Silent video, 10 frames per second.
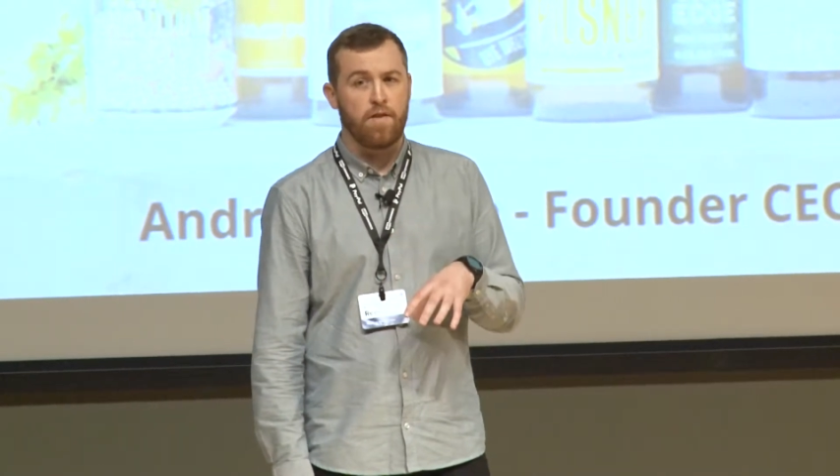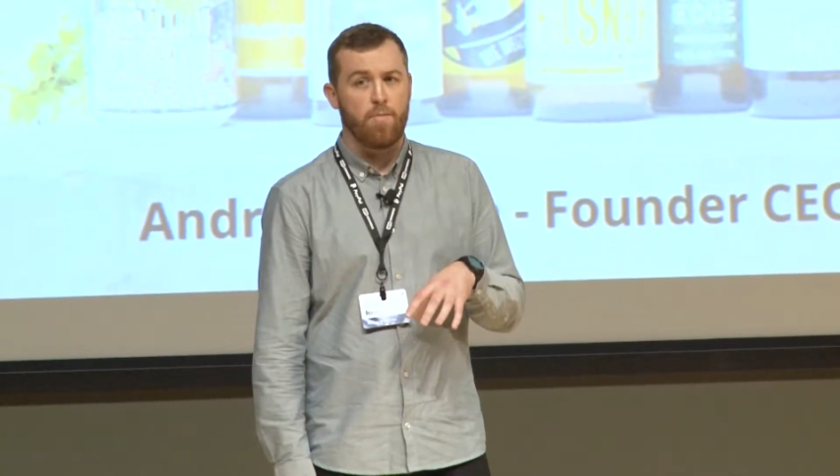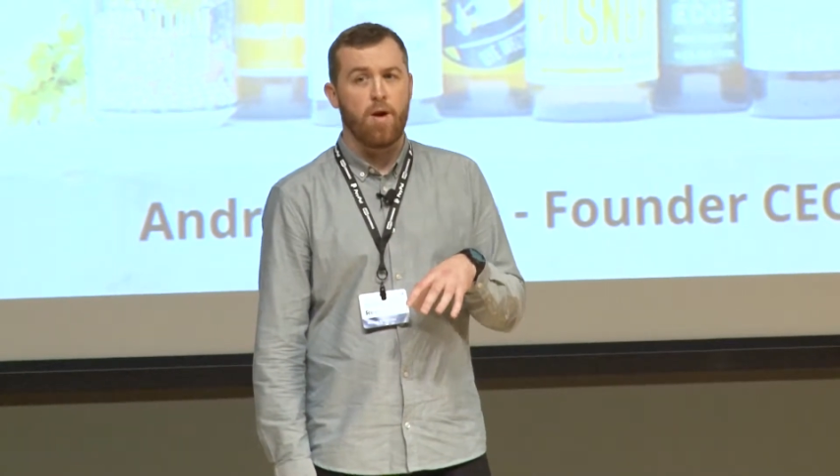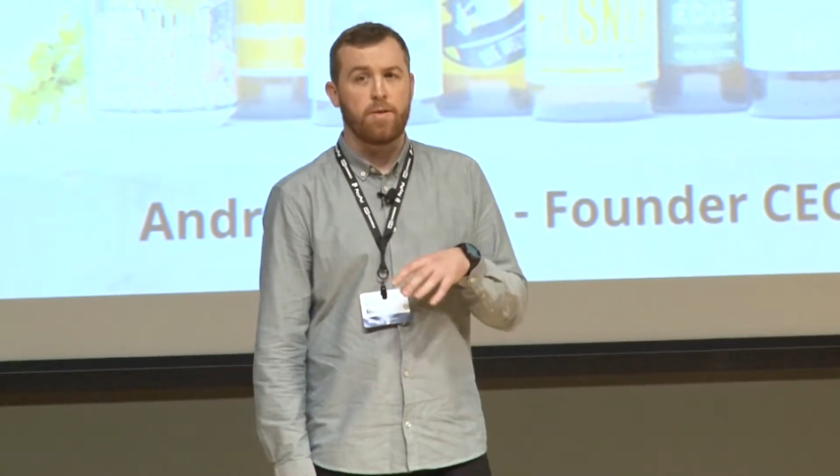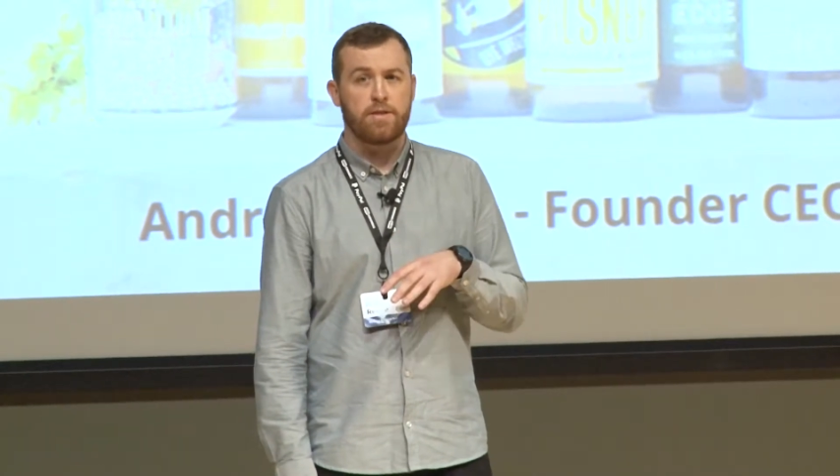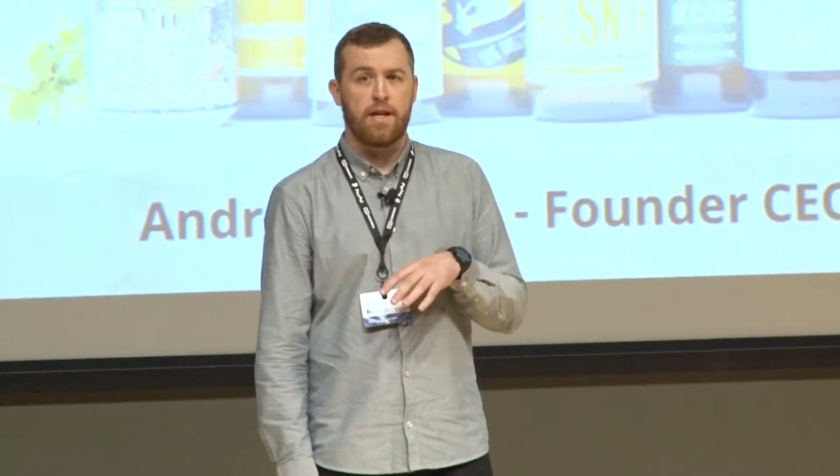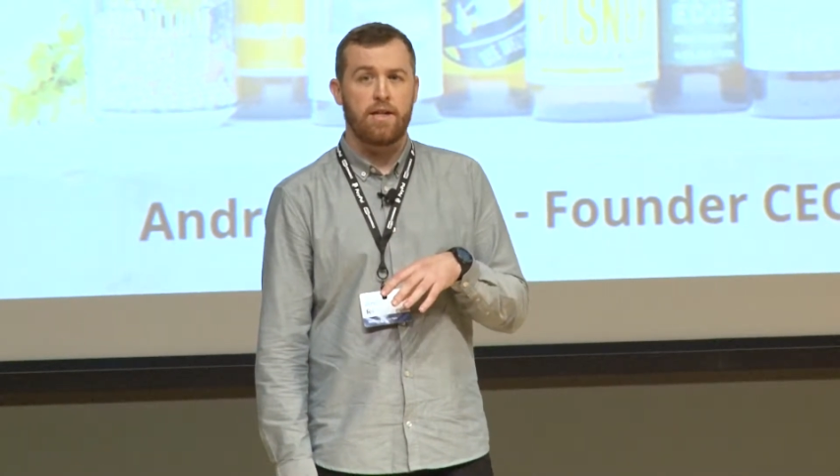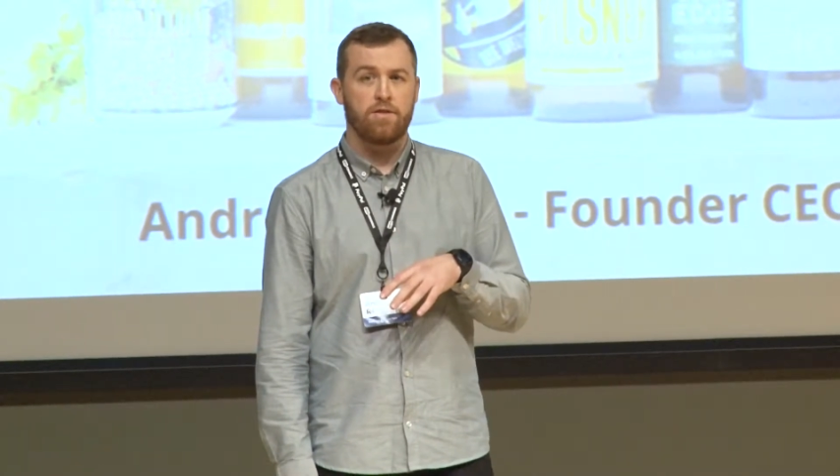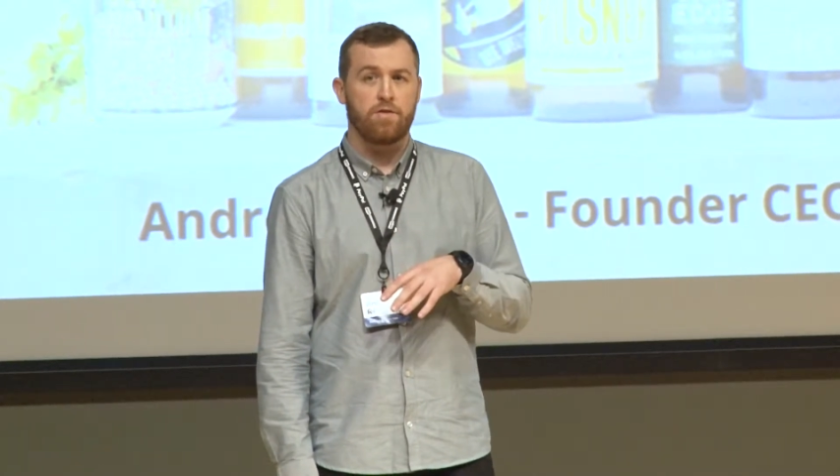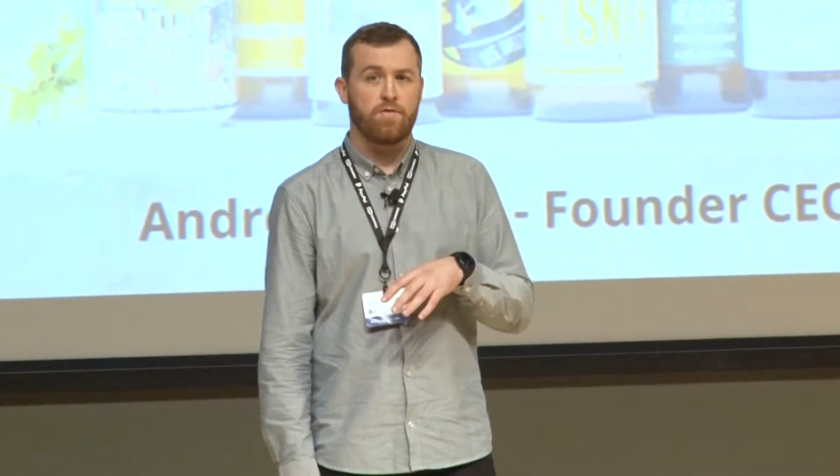they might be
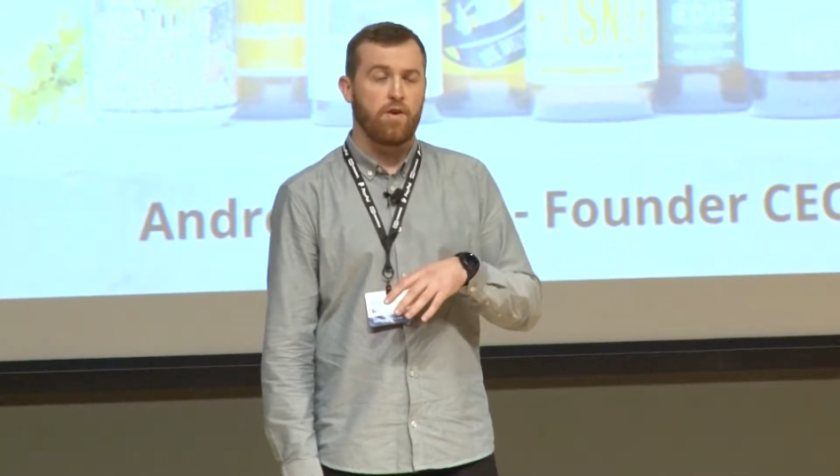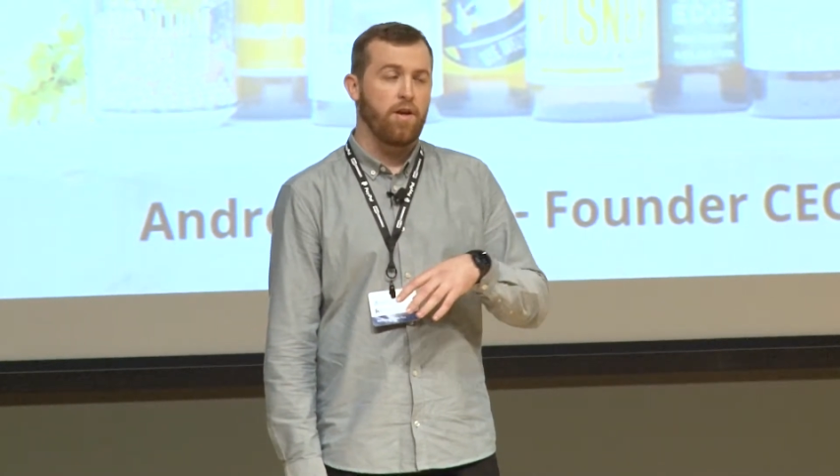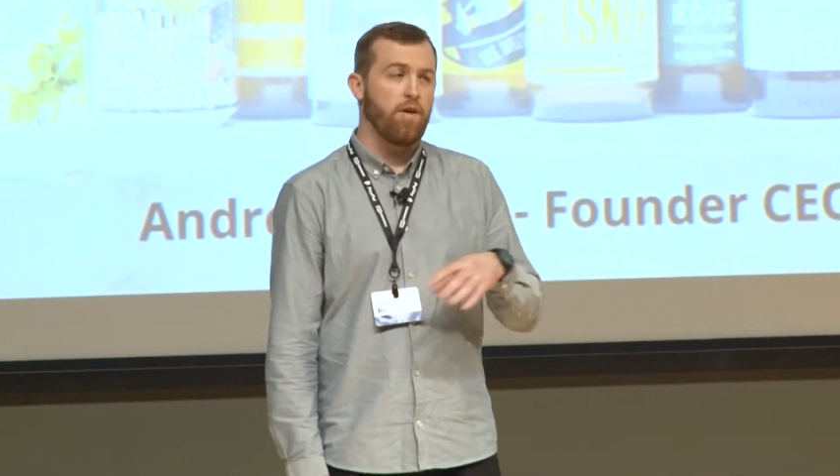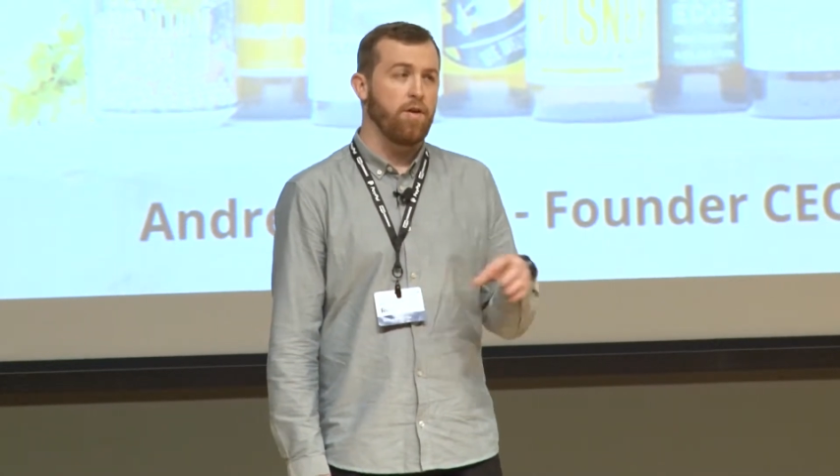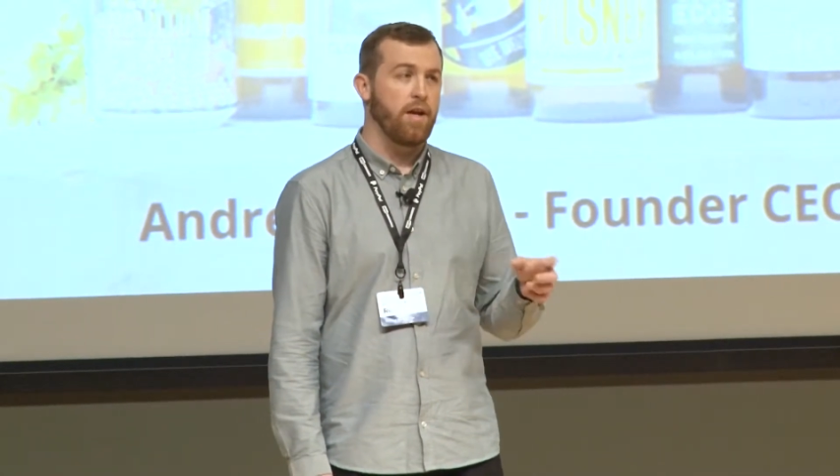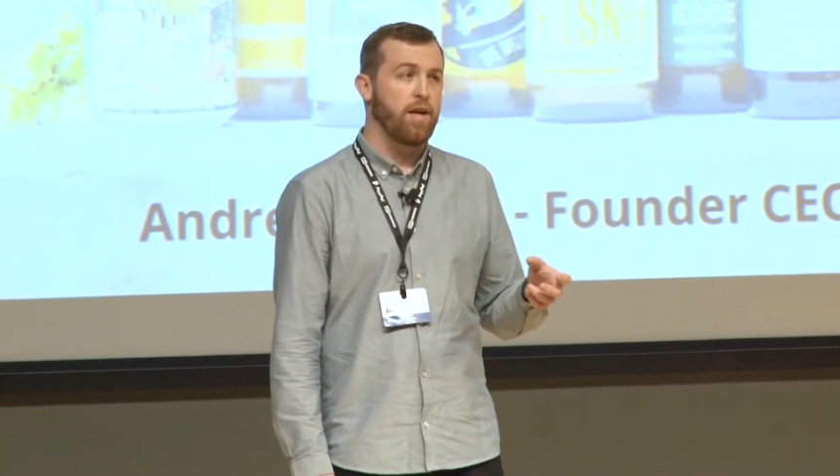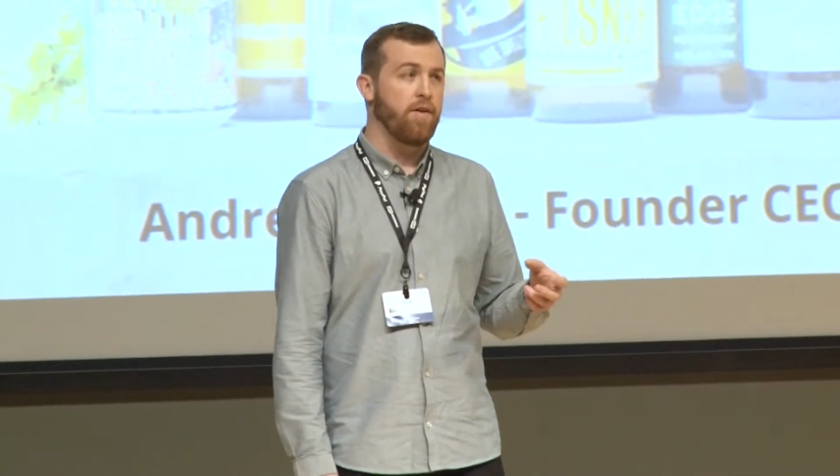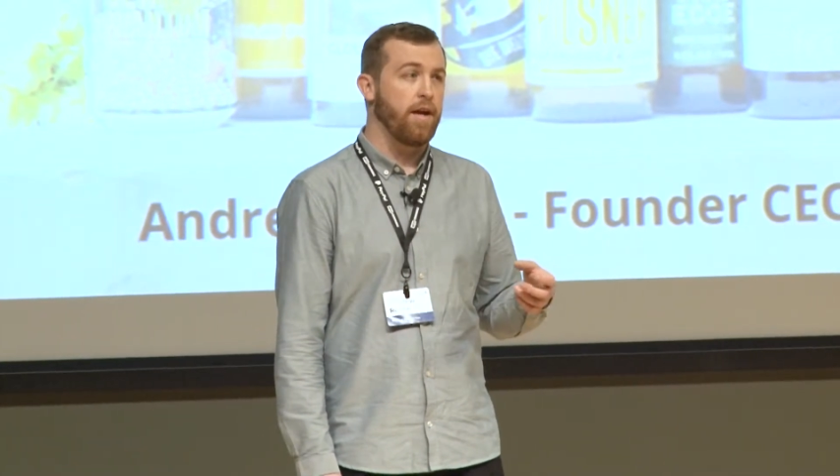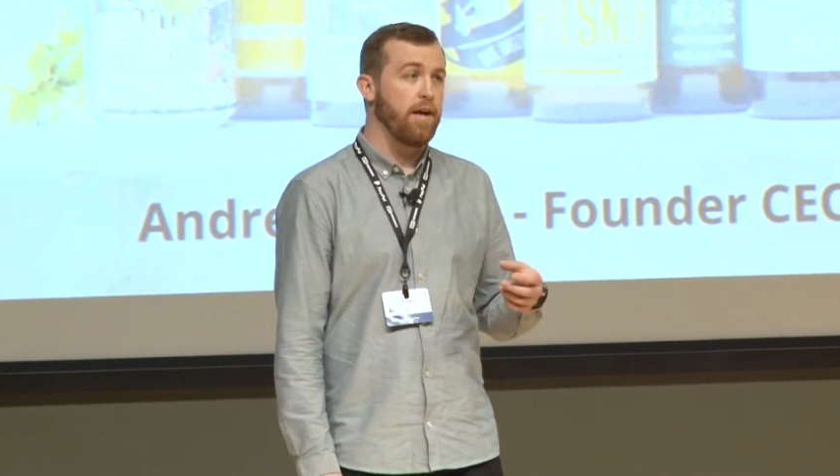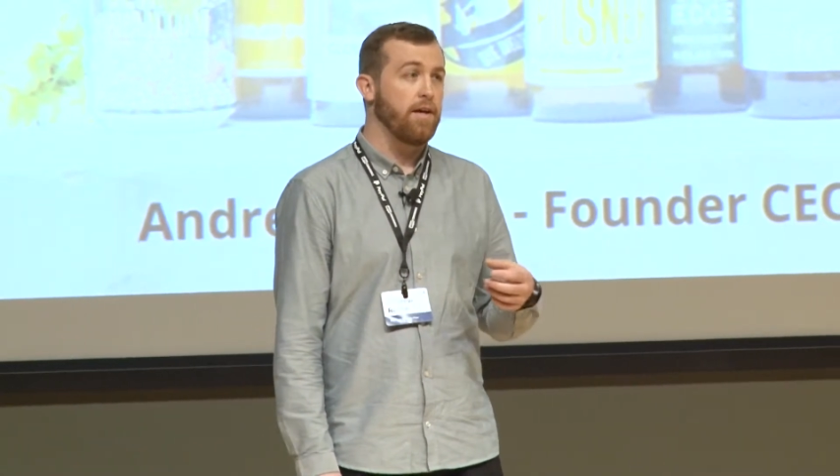selling to a very local
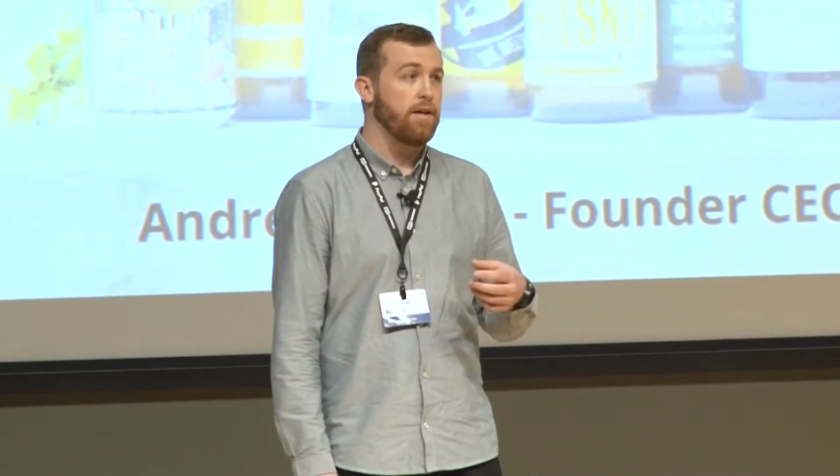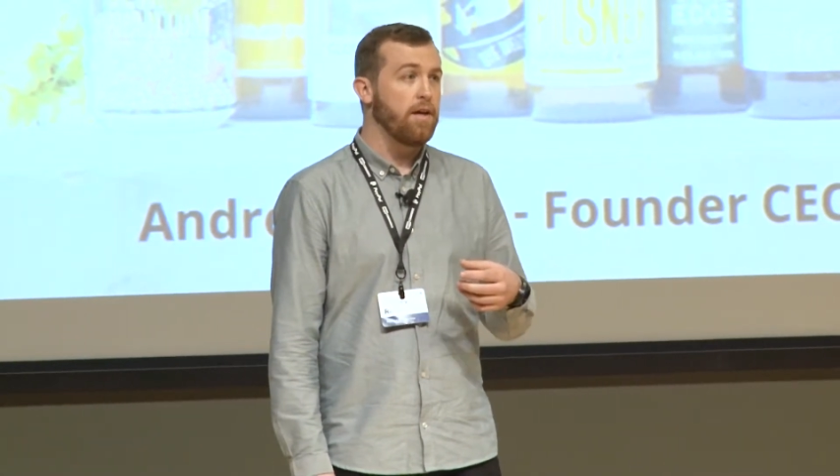area.